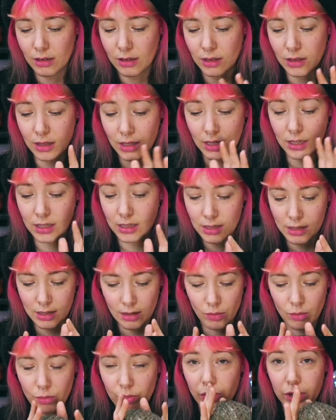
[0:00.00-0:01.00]
this
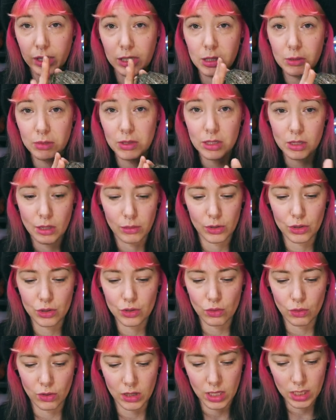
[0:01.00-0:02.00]
brings me so much
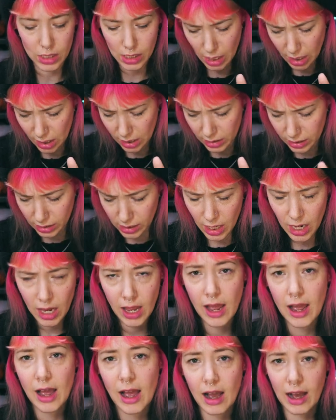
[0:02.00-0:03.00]
joy, these colours.
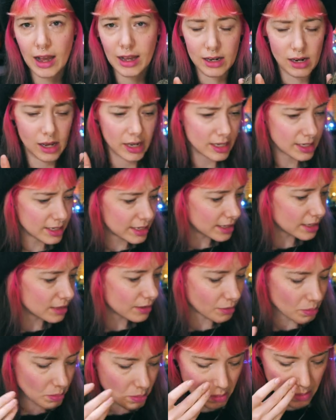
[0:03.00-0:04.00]
And I
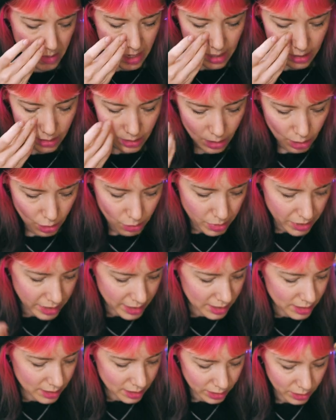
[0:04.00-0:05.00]
didn't mean to, but
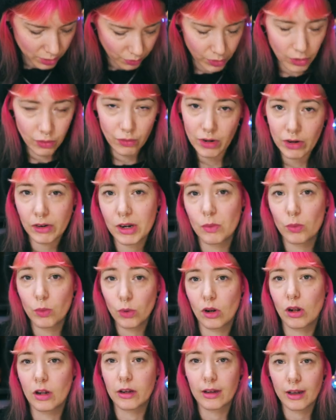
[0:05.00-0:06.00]
this does feel very
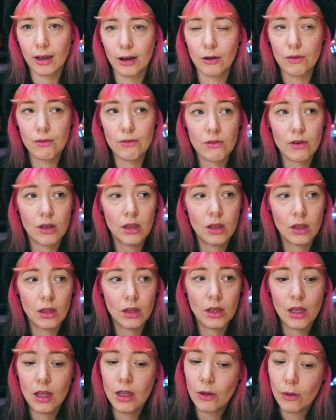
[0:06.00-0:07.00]
woodland elf,
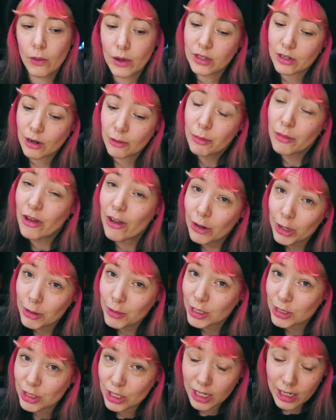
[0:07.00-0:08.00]
which I'm very
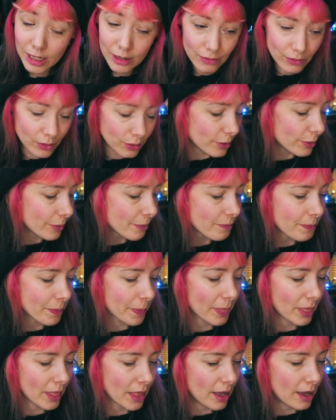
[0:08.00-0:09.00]
much here for.
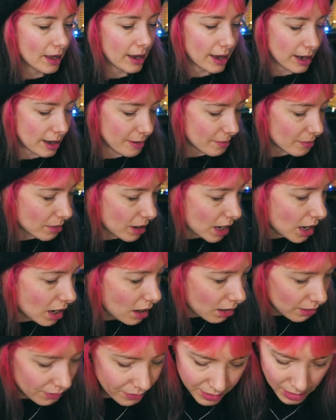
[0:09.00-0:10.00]
But I
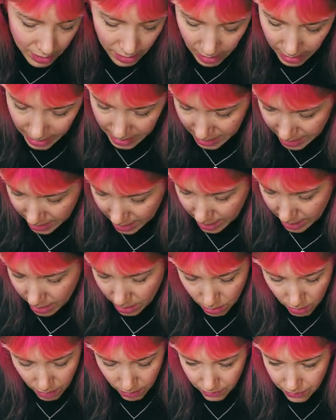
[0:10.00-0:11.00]
love the idea
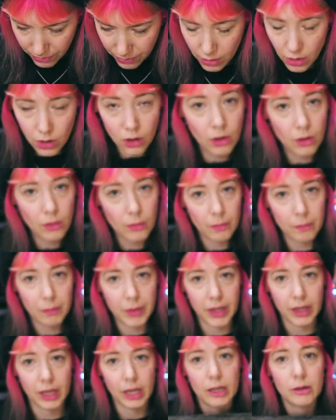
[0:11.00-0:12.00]
of
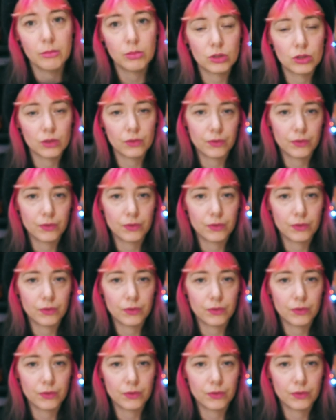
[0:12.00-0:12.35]
being able to